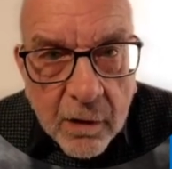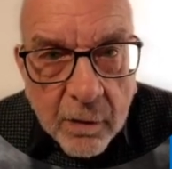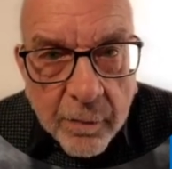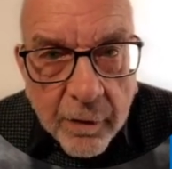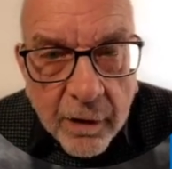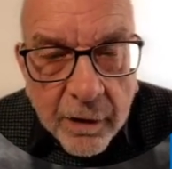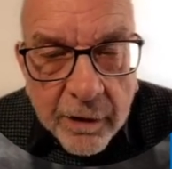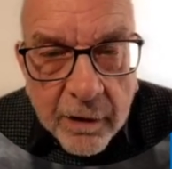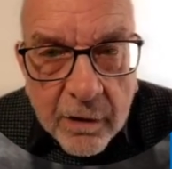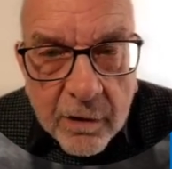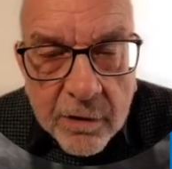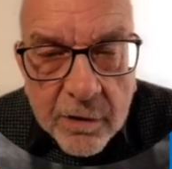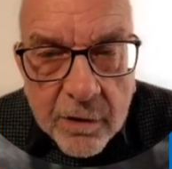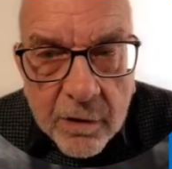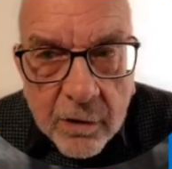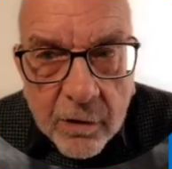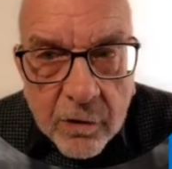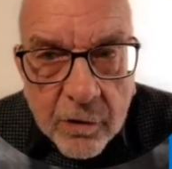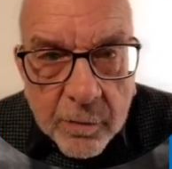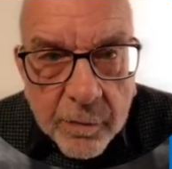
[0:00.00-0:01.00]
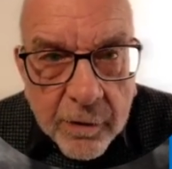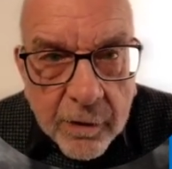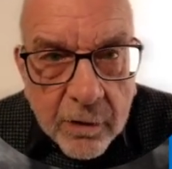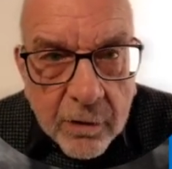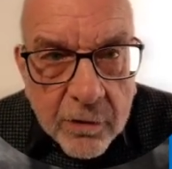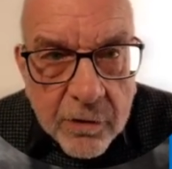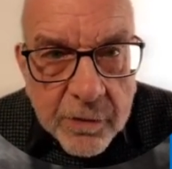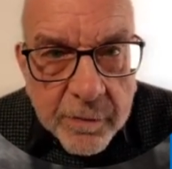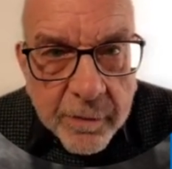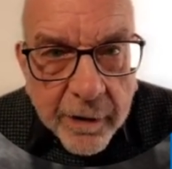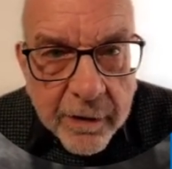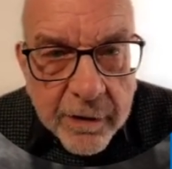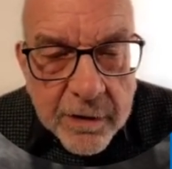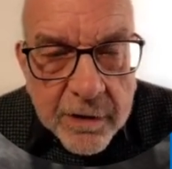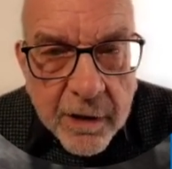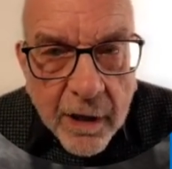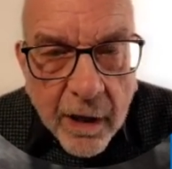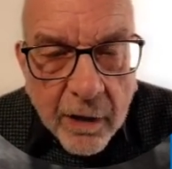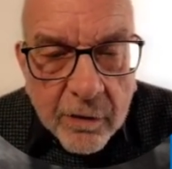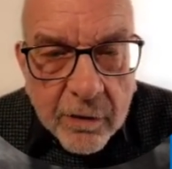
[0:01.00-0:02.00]
The building continued to be used by
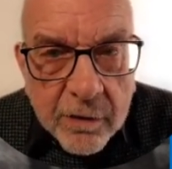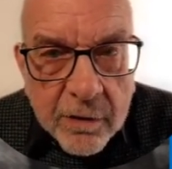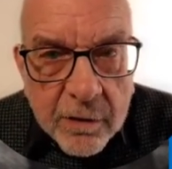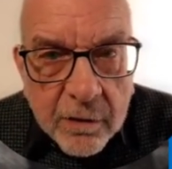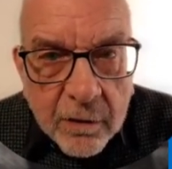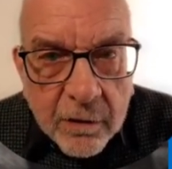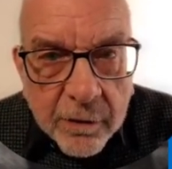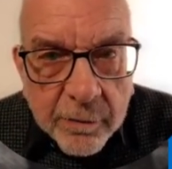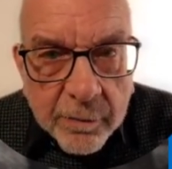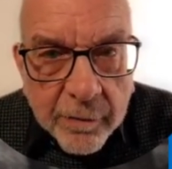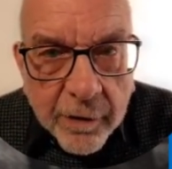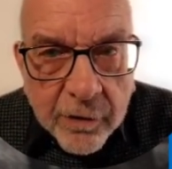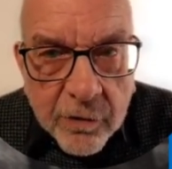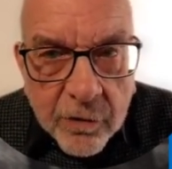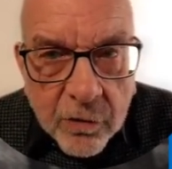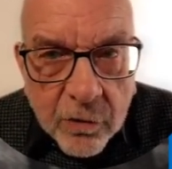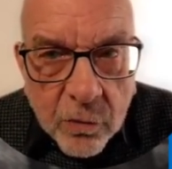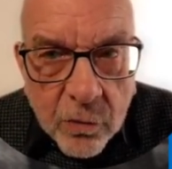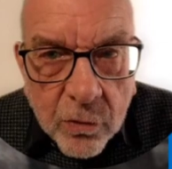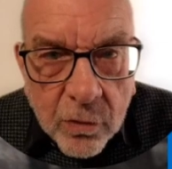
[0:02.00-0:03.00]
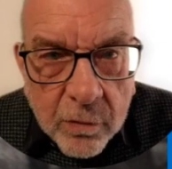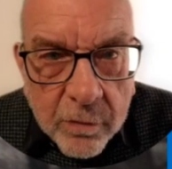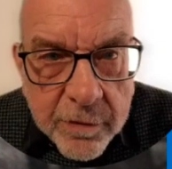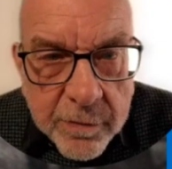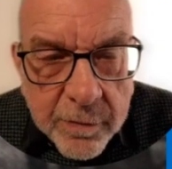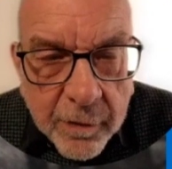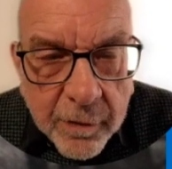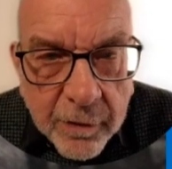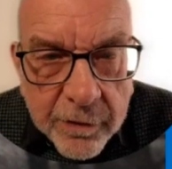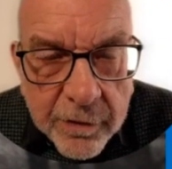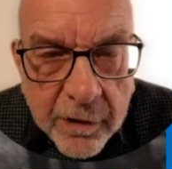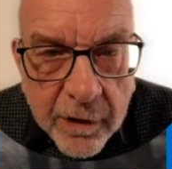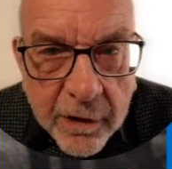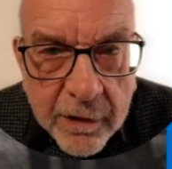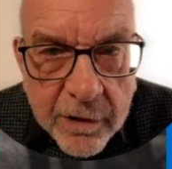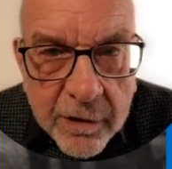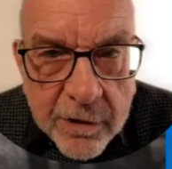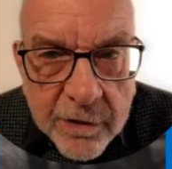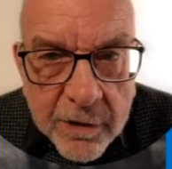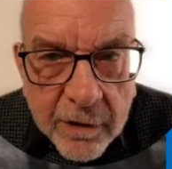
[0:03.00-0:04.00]
the town until the Brunton Hall was built in
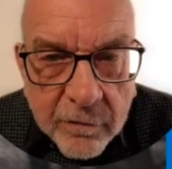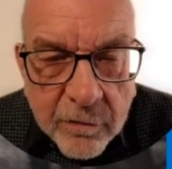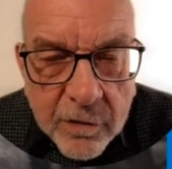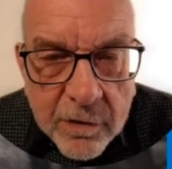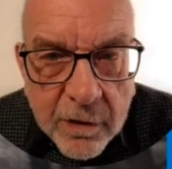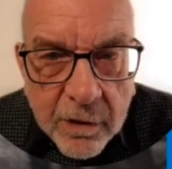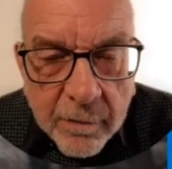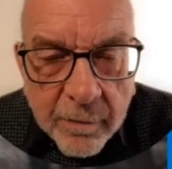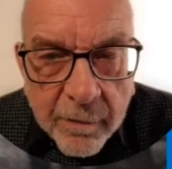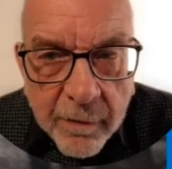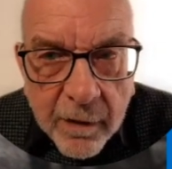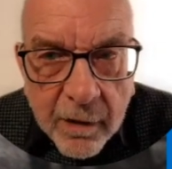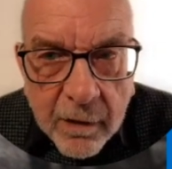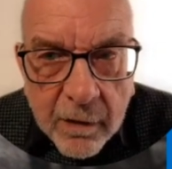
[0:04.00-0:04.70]
1970,